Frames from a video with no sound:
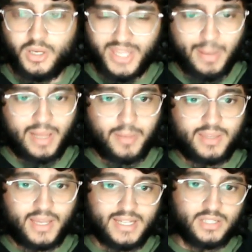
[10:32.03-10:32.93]
Yamal made
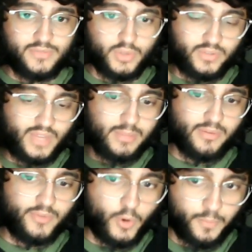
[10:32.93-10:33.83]
that interview the day
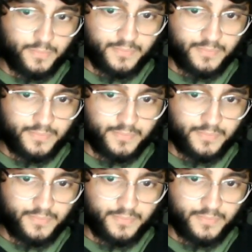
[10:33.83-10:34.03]
before,